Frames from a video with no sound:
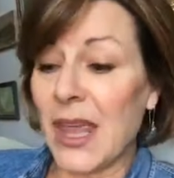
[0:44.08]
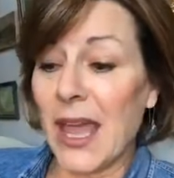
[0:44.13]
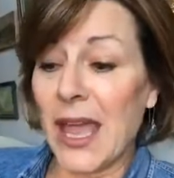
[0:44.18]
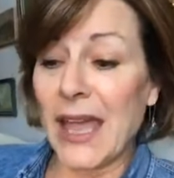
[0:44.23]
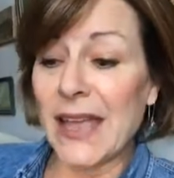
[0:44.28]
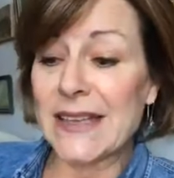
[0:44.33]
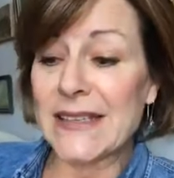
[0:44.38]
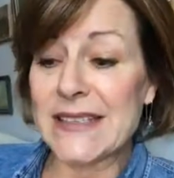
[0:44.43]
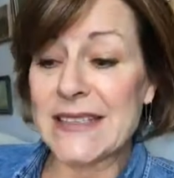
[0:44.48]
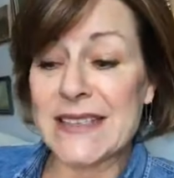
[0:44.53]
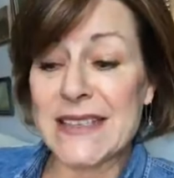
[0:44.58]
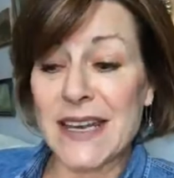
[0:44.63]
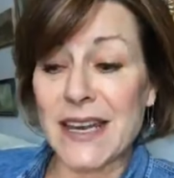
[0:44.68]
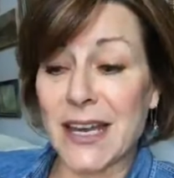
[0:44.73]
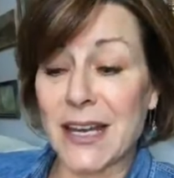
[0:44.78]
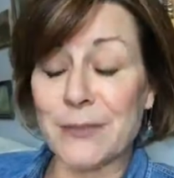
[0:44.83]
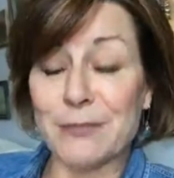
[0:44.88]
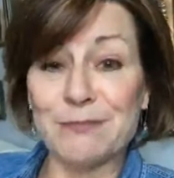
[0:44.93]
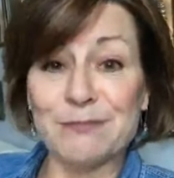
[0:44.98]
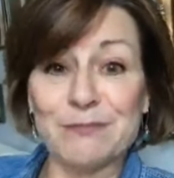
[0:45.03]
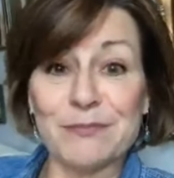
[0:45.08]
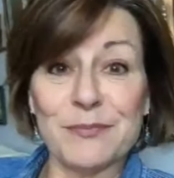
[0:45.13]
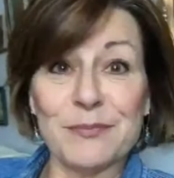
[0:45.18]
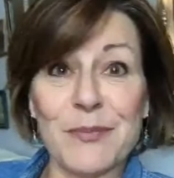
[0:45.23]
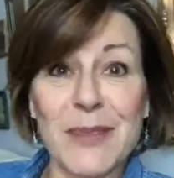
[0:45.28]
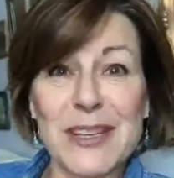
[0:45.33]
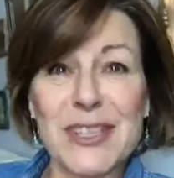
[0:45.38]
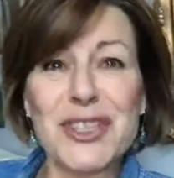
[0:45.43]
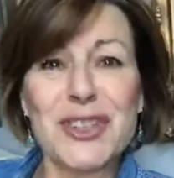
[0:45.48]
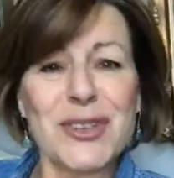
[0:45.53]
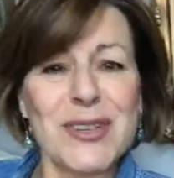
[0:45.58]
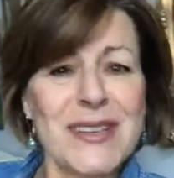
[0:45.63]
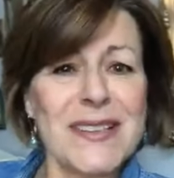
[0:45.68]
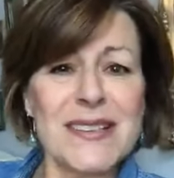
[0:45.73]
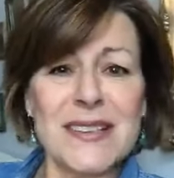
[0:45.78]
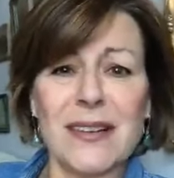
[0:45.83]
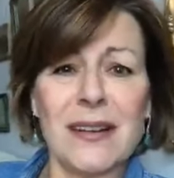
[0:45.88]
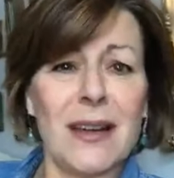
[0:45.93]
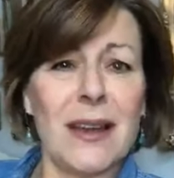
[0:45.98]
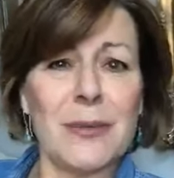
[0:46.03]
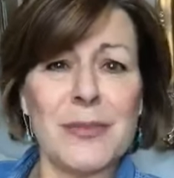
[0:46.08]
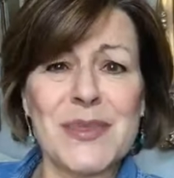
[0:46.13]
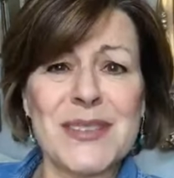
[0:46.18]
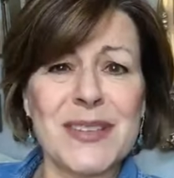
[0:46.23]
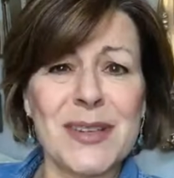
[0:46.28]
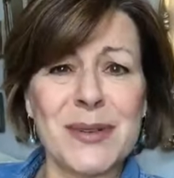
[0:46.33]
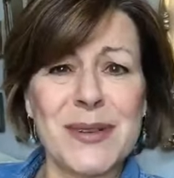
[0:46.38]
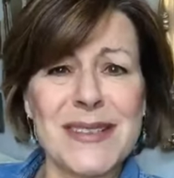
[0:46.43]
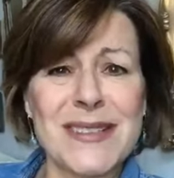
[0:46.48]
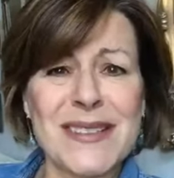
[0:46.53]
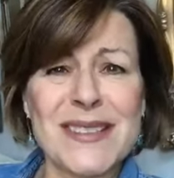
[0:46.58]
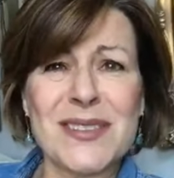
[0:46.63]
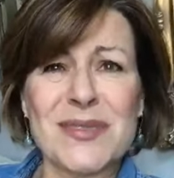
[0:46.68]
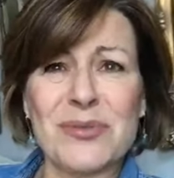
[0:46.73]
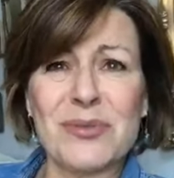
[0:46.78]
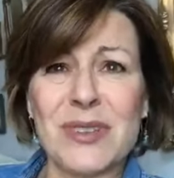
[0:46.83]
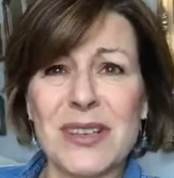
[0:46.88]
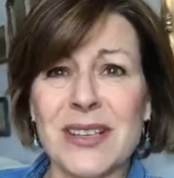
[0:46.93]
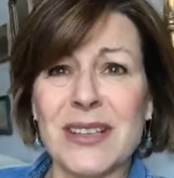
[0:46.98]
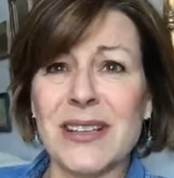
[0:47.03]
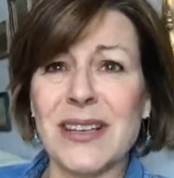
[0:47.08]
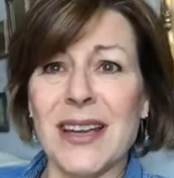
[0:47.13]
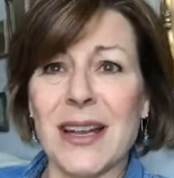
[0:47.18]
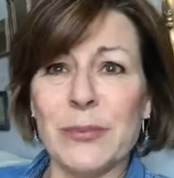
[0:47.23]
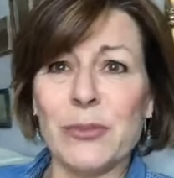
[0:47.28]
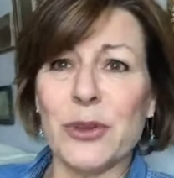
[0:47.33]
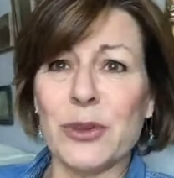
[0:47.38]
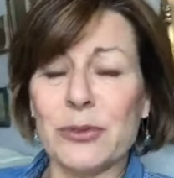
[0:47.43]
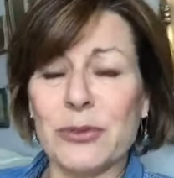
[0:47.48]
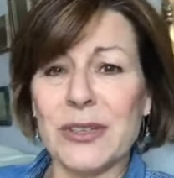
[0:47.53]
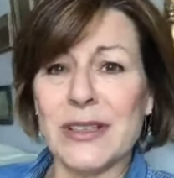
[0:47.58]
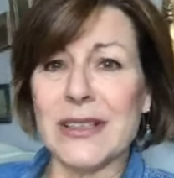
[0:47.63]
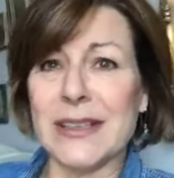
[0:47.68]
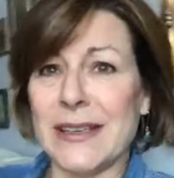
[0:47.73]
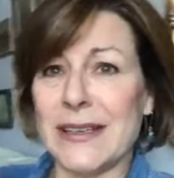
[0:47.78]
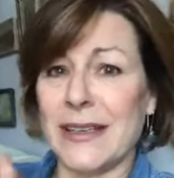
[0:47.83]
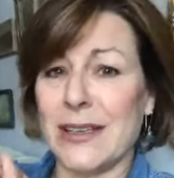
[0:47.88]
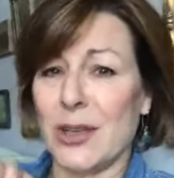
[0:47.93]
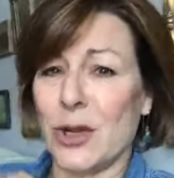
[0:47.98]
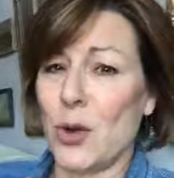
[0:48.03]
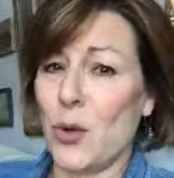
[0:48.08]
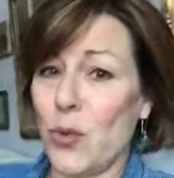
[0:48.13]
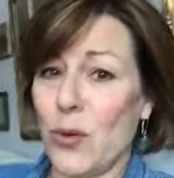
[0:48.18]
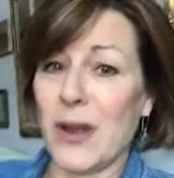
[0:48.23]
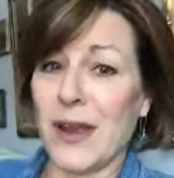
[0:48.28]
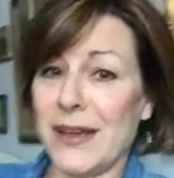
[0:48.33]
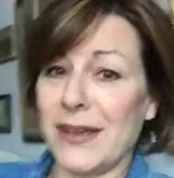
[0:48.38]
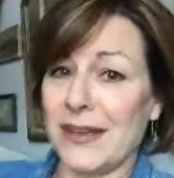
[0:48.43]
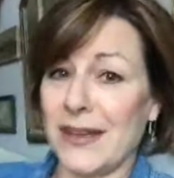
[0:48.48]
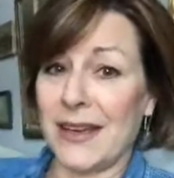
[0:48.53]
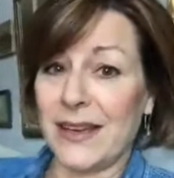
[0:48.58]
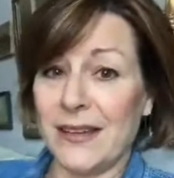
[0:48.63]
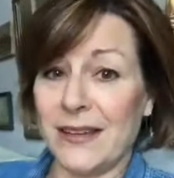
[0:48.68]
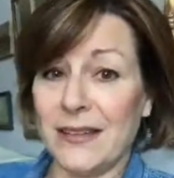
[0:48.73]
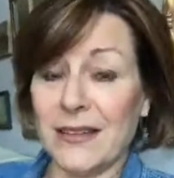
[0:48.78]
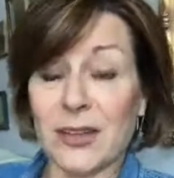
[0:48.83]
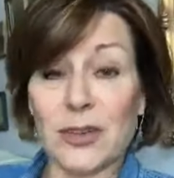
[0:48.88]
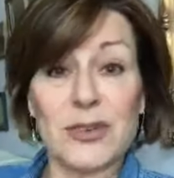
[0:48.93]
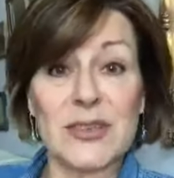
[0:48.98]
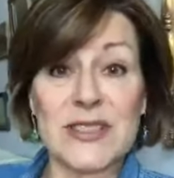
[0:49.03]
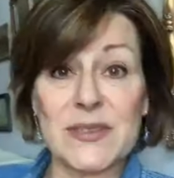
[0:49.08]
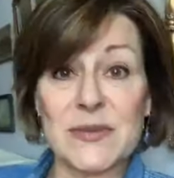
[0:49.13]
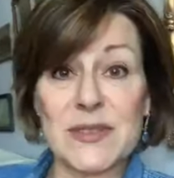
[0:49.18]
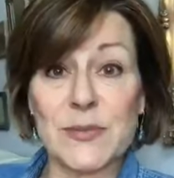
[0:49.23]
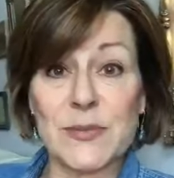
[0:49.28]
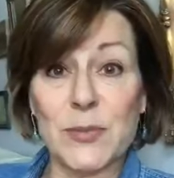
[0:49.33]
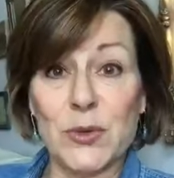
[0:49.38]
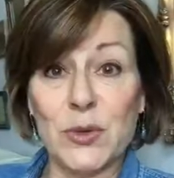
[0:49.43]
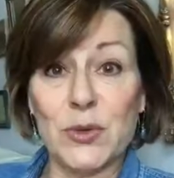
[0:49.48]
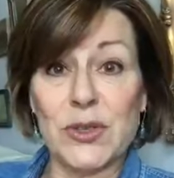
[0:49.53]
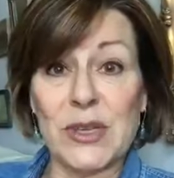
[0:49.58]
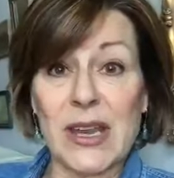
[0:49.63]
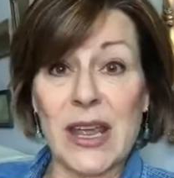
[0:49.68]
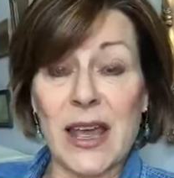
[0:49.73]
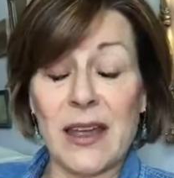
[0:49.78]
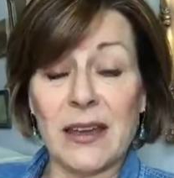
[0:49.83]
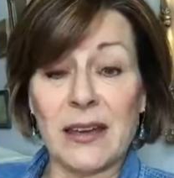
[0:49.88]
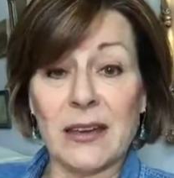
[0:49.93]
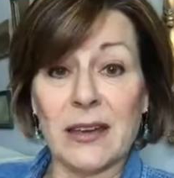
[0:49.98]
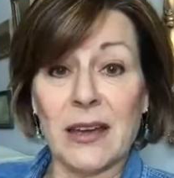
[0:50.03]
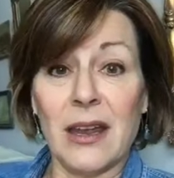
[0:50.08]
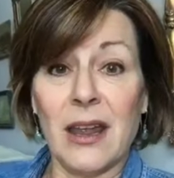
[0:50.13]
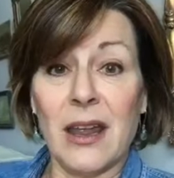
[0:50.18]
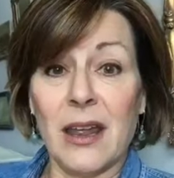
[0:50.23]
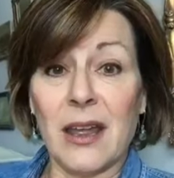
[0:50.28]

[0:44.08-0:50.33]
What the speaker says: And my tree's not up, so I'm not really quite in the Christmas mood yet.